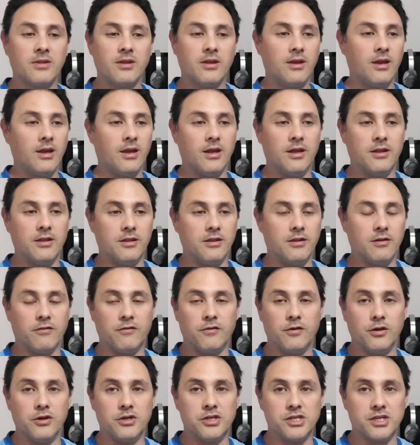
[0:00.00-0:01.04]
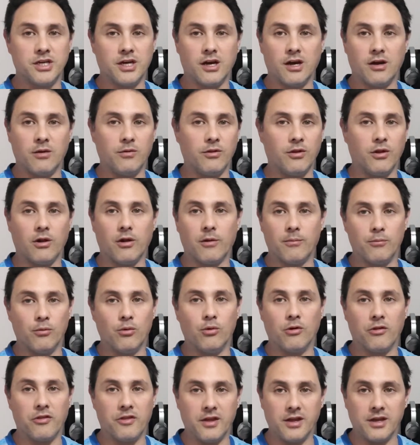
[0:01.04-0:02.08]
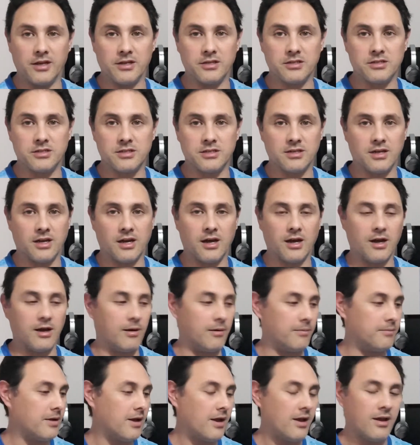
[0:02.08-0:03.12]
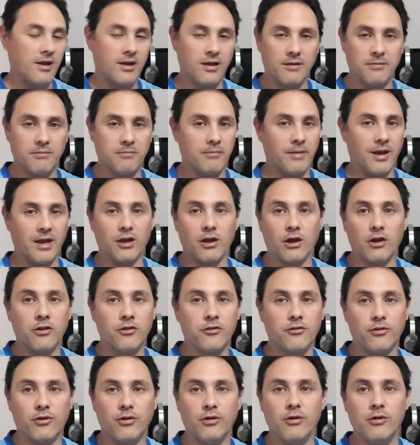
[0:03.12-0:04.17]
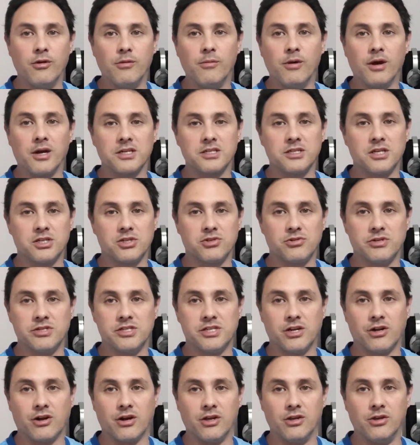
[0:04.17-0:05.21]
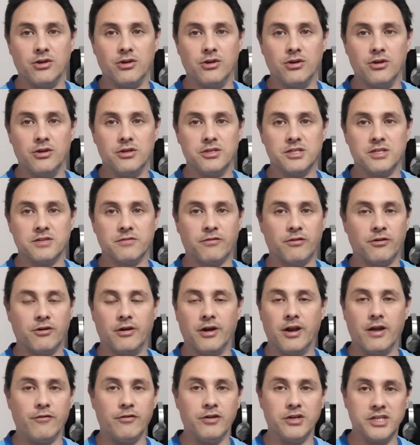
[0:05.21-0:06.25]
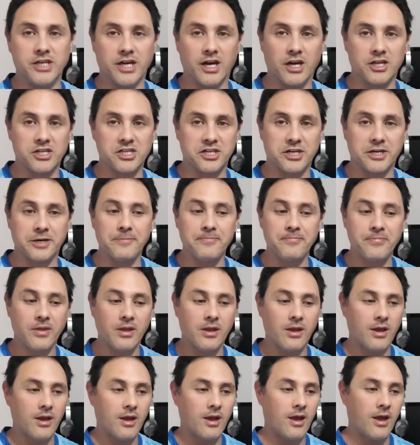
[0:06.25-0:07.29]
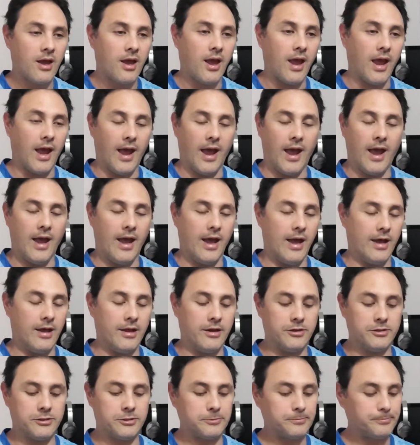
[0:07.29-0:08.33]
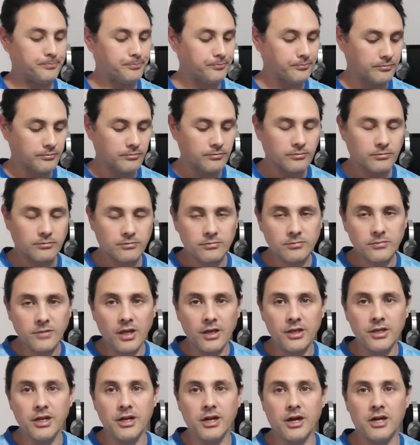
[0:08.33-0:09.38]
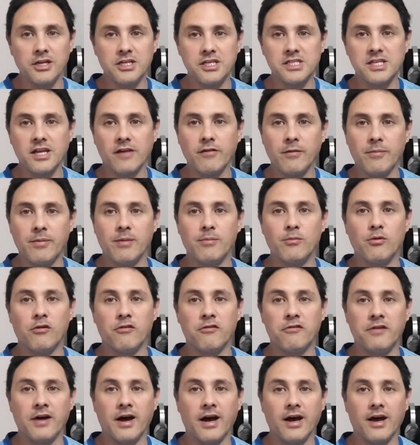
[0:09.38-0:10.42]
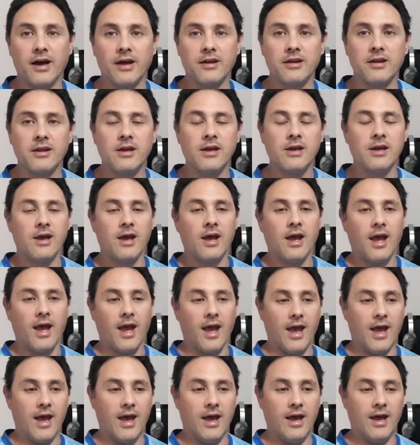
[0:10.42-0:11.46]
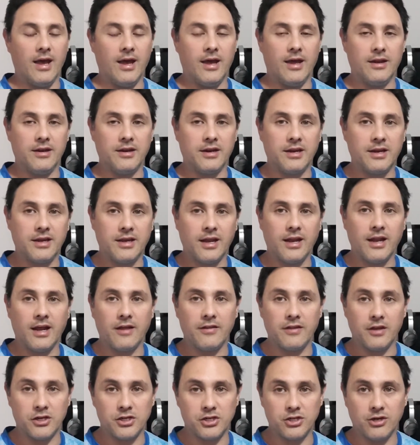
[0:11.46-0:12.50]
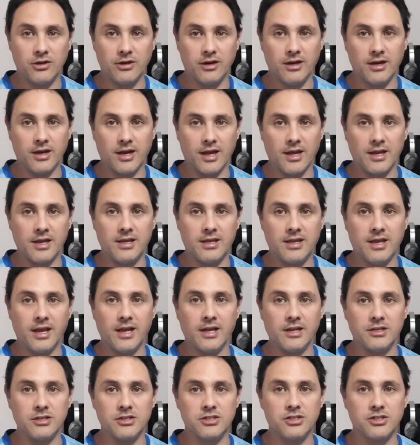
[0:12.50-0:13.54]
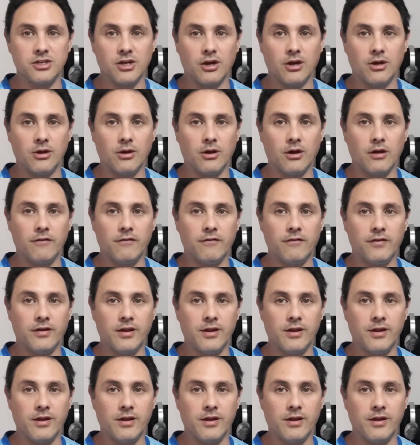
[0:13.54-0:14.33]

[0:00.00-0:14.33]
in the future with a lot more things. May go through my accessories that I use for an average archer, and just have a bit more fun and get out there shooting again. So hopefully